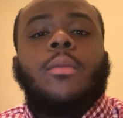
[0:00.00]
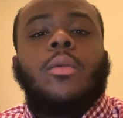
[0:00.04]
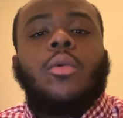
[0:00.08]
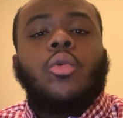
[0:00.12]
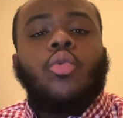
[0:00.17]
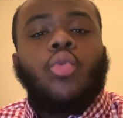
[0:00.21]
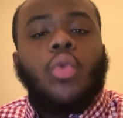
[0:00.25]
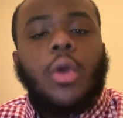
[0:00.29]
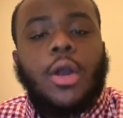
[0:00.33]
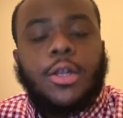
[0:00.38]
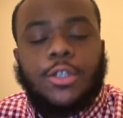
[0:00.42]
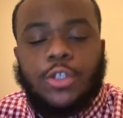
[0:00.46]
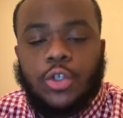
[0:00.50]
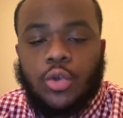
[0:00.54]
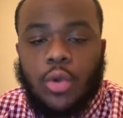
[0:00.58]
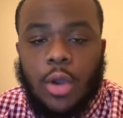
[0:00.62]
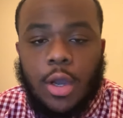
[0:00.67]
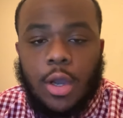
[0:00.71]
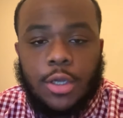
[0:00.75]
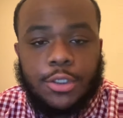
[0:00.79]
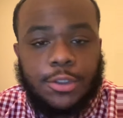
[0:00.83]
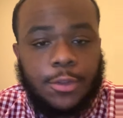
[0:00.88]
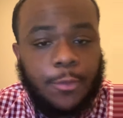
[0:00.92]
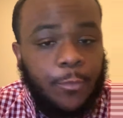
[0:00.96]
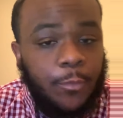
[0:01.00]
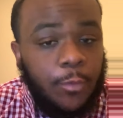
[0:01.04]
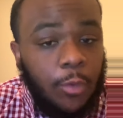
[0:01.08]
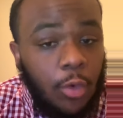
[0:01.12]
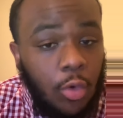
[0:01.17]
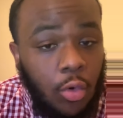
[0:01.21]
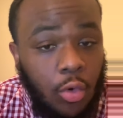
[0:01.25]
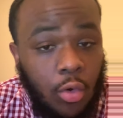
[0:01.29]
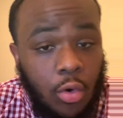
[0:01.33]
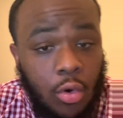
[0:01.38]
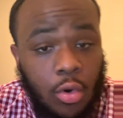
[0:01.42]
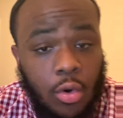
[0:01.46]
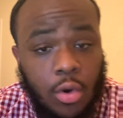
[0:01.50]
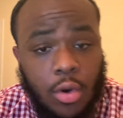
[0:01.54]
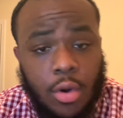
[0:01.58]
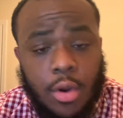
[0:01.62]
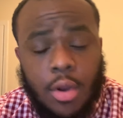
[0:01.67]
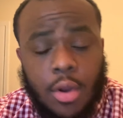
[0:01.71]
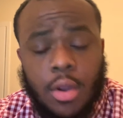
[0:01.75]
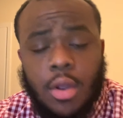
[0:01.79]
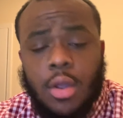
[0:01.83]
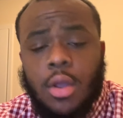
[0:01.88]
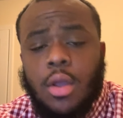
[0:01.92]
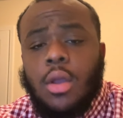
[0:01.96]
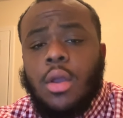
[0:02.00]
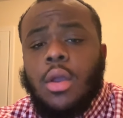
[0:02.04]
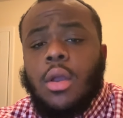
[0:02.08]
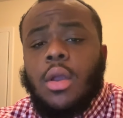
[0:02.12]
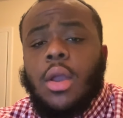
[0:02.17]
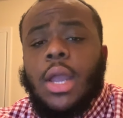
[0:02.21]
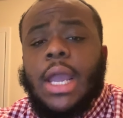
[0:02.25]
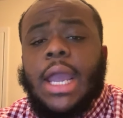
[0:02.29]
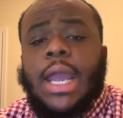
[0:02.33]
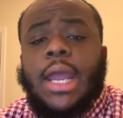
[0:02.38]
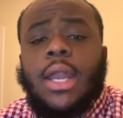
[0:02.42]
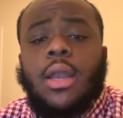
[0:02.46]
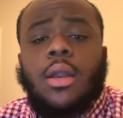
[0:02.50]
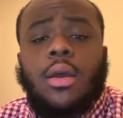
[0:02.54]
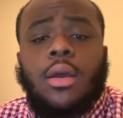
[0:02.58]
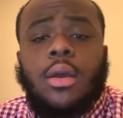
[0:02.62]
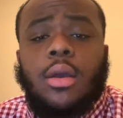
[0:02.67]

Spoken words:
runs across your floor and